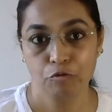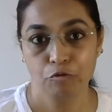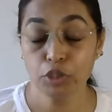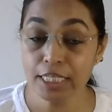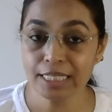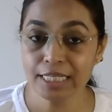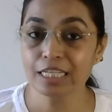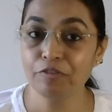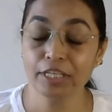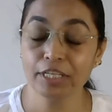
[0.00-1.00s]
for the
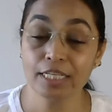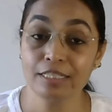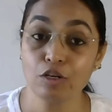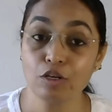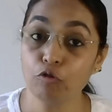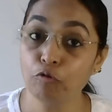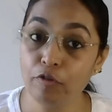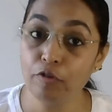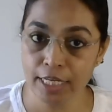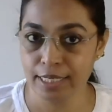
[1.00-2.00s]
significance of
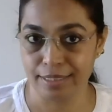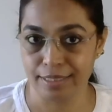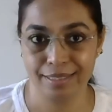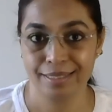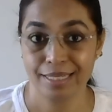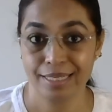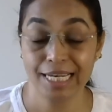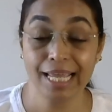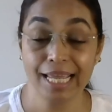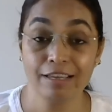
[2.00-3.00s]
Venus
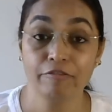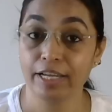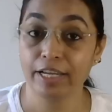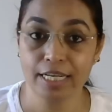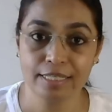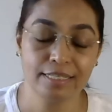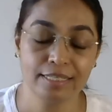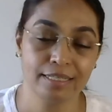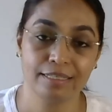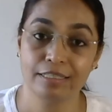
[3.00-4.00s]
like
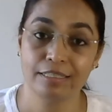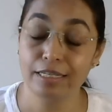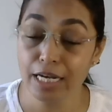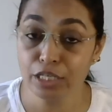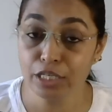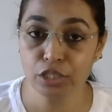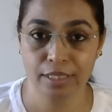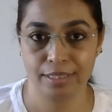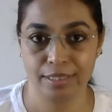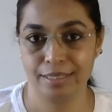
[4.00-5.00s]
finances,
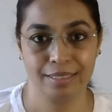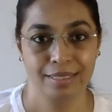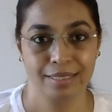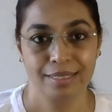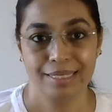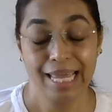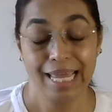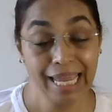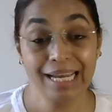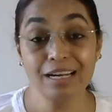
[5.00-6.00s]
relations
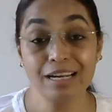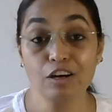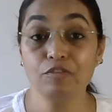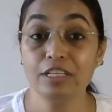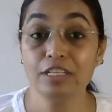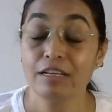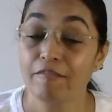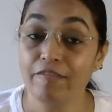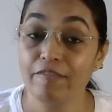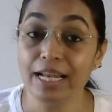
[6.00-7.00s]
and our
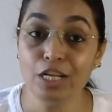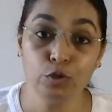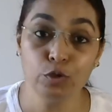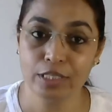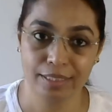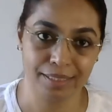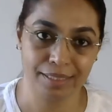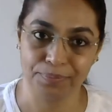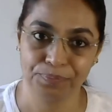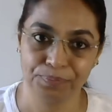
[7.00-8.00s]
value
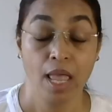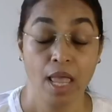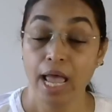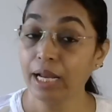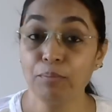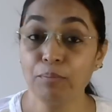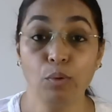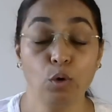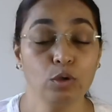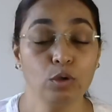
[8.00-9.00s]
system. And
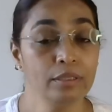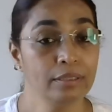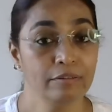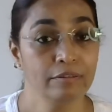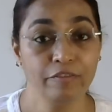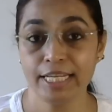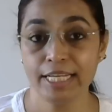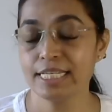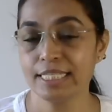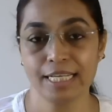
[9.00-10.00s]
both
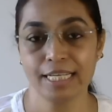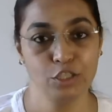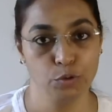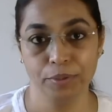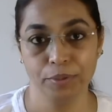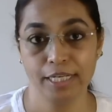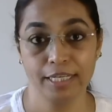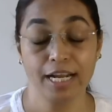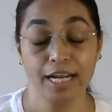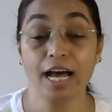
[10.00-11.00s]
Venus and
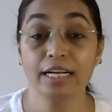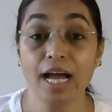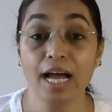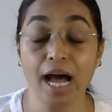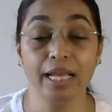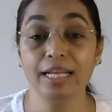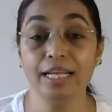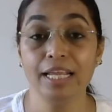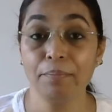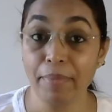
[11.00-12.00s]
Jupiter are
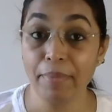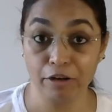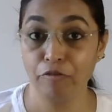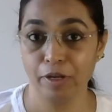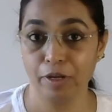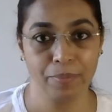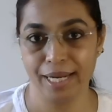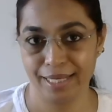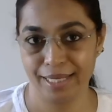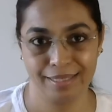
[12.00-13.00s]
highly benefic
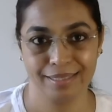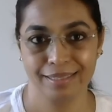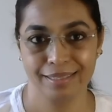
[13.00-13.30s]
planets.